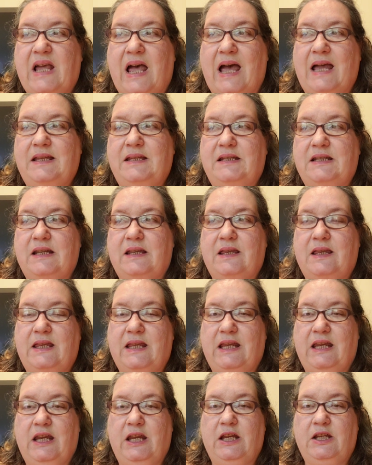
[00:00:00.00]
I did
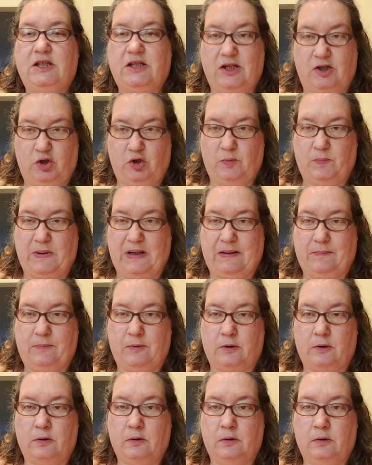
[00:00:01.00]
the tissue
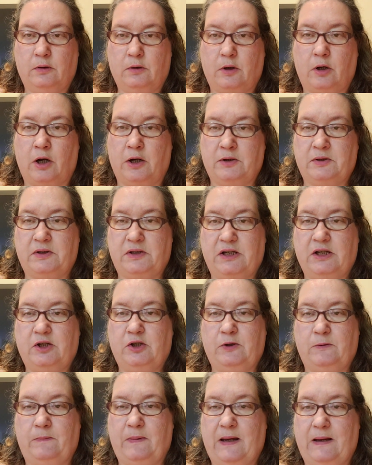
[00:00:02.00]
paper art
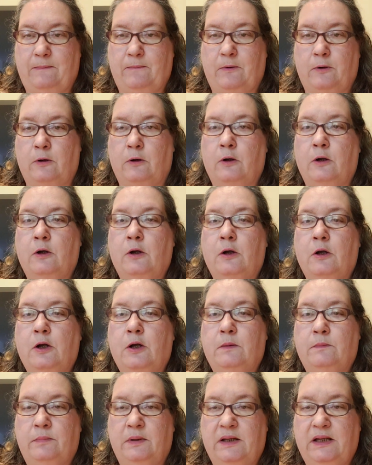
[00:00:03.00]
tissue paper,
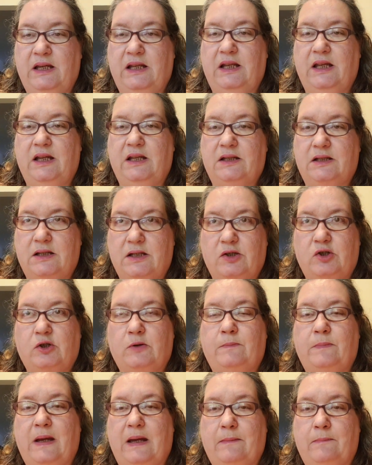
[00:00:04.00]
bleeding
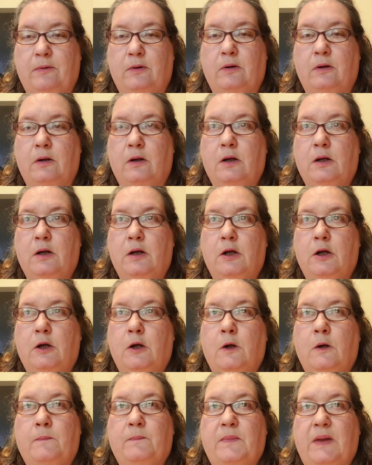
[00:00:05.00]
tissue paper.
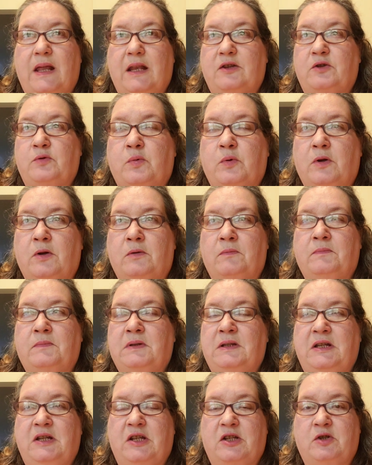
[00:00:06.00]
And real,
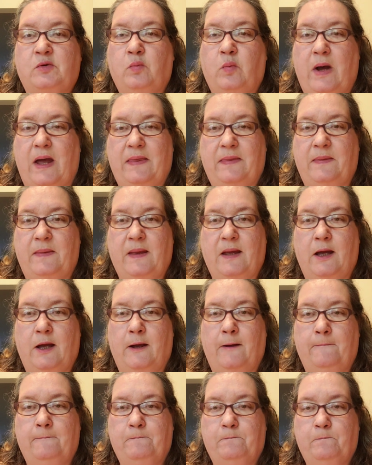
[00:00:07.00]
you just wet the,
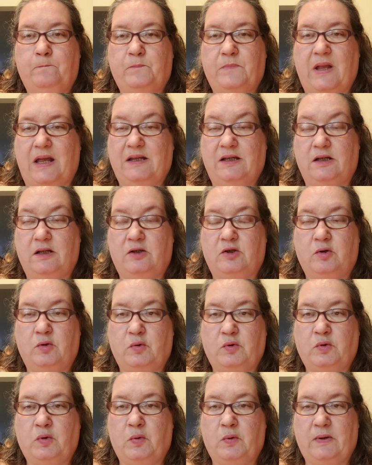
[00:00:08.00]
I did a
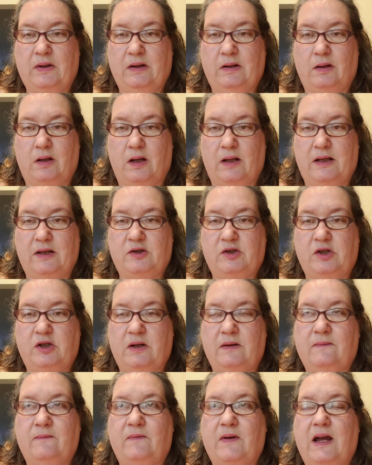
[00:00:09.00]
tutorial on it, so you
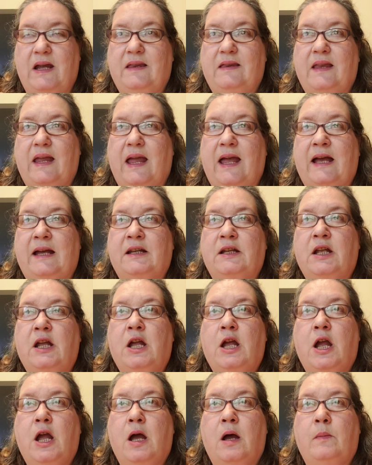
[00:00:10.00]
can find that.
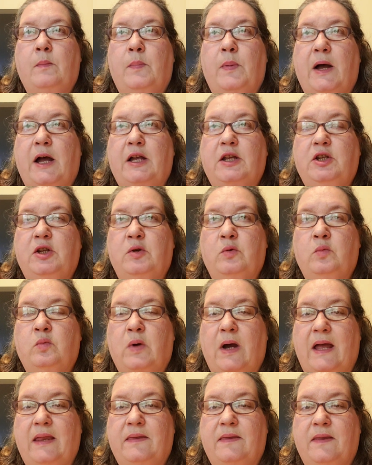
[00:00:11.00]
But you
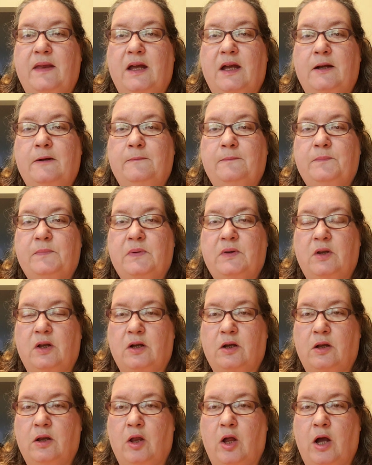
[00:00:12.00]
wet the
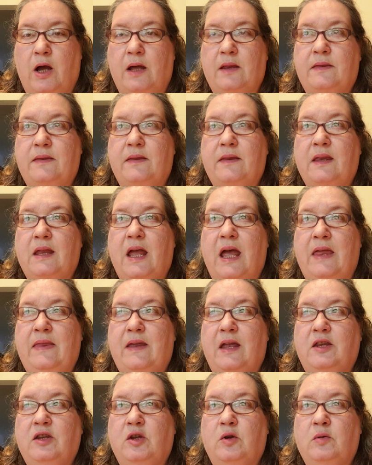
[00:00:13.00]
cloth, and
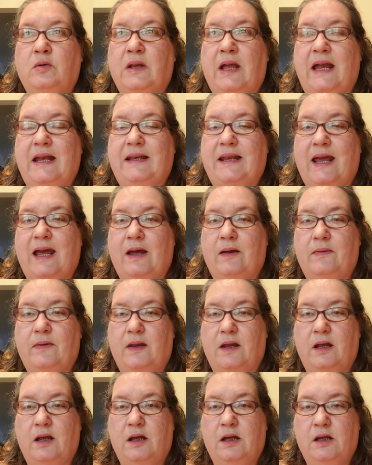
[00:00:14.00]
then you lay down
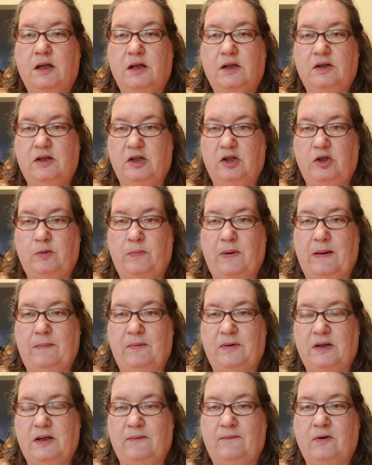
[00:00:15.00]
the tissue paper,
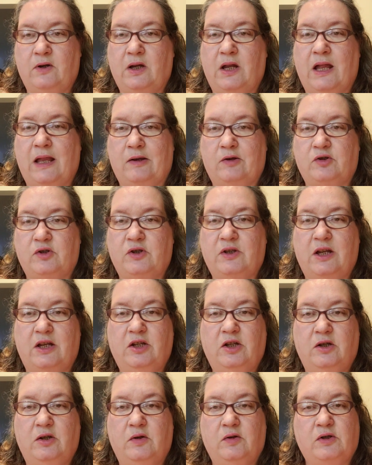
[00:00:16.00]
the different colors, and then
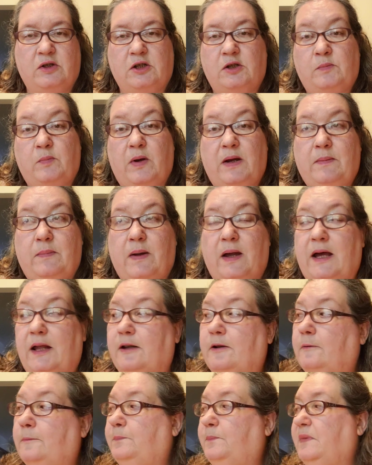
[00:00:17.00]
you use a spray
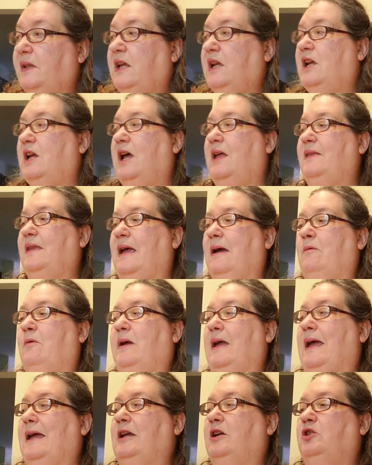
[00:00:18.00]
bottle. And that
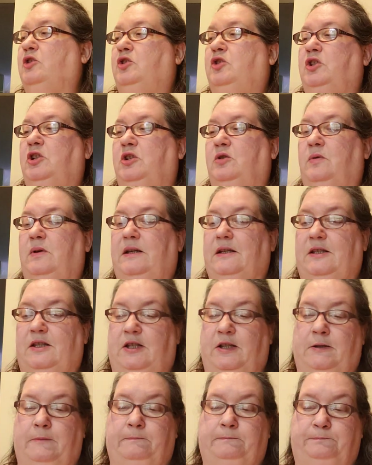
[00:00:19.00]
way I could do
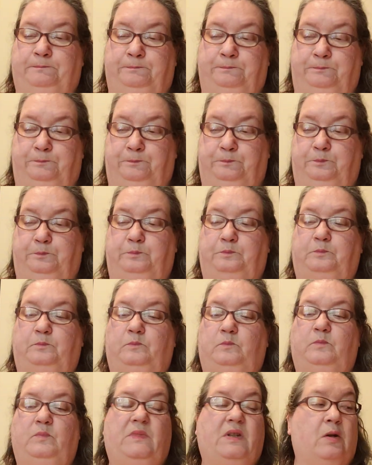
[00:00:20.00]
it
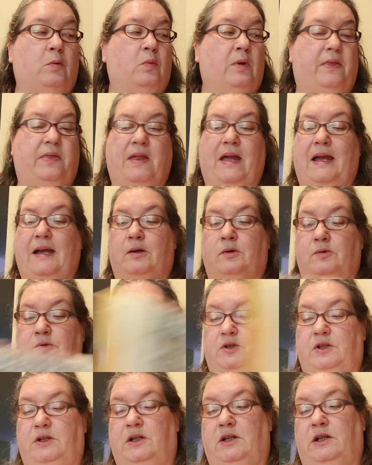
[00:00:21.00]

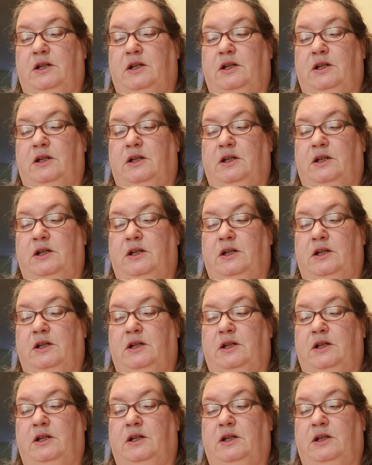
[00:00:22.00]
without